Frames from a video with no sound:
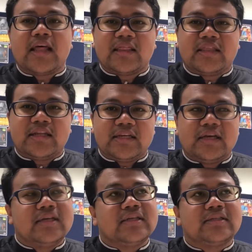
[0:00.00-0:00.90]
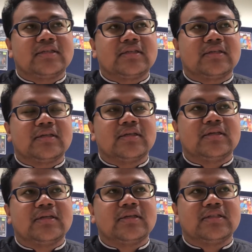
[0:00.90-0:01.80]
That is
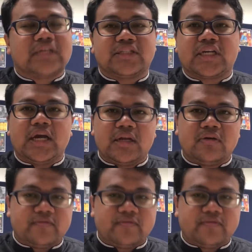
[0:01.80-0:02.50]
such kind of